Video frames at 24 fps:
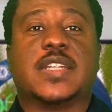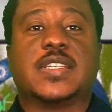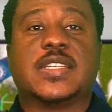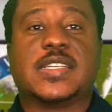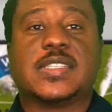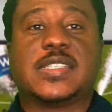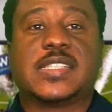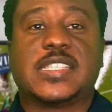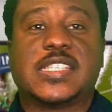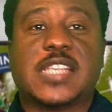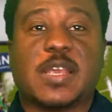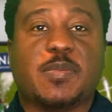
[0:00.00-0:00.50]

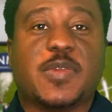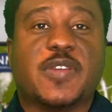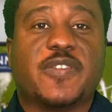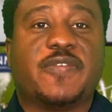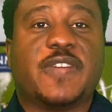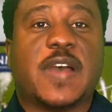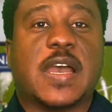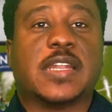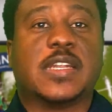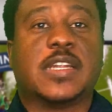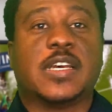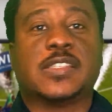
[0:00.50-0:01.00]
This
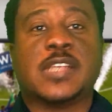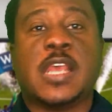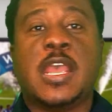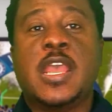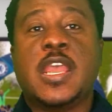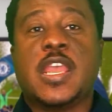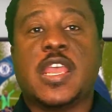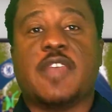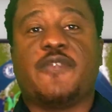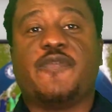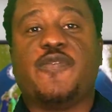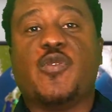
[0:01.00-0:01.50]
semi-finals,
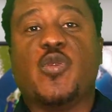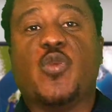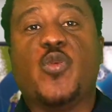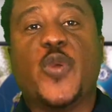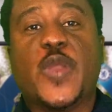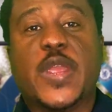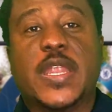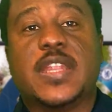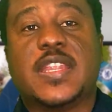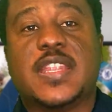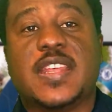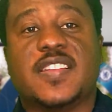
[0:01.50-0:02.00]
if we
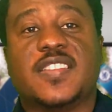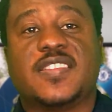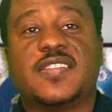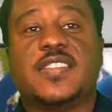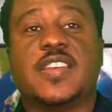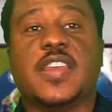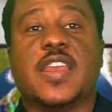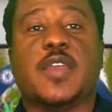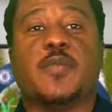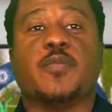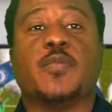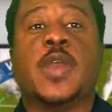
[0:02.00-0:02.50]
win this
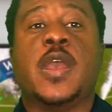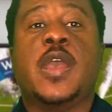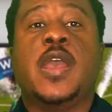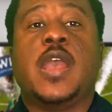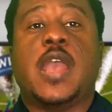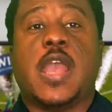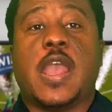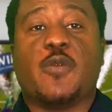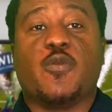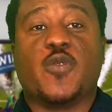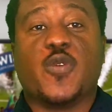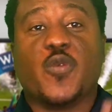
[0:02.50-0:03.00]
game
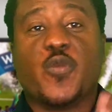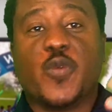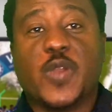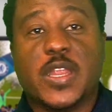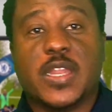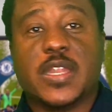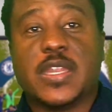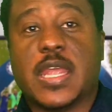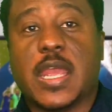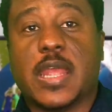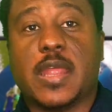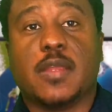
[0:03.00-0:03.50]
and we
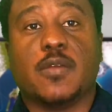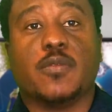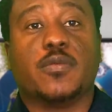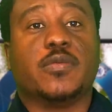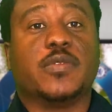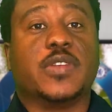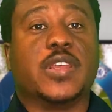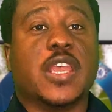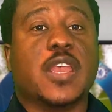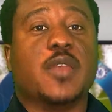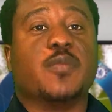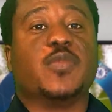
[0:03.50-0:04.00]
win the
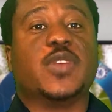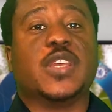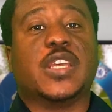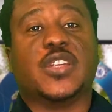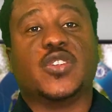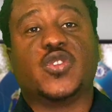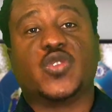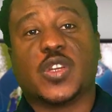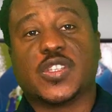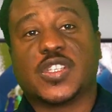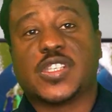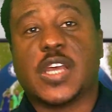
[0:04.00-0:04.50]
game in
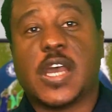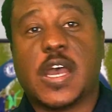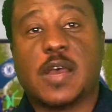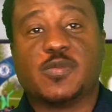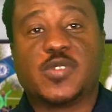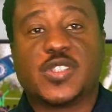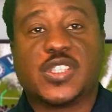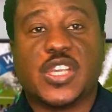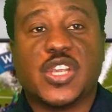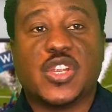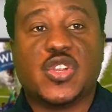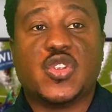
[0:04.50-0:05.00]
Tottenham
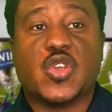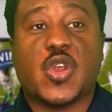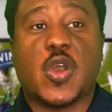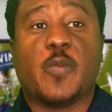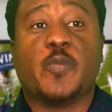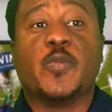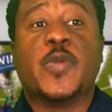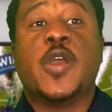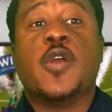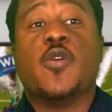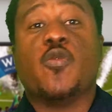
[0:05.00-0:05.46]
Stadium,